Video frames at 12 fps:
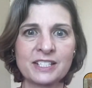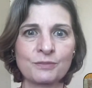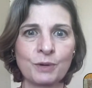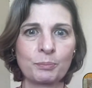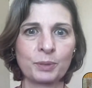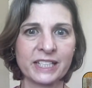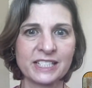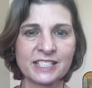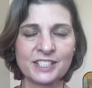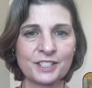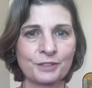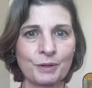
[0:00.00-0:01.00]
what
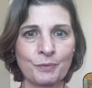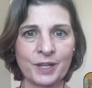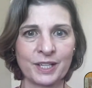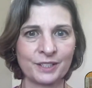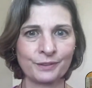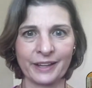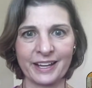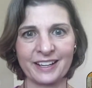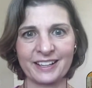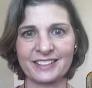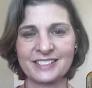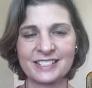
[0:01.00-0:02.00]
pleases you and what you
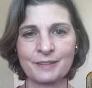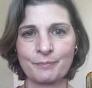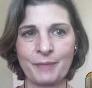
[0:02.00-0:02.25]
like. It doesn't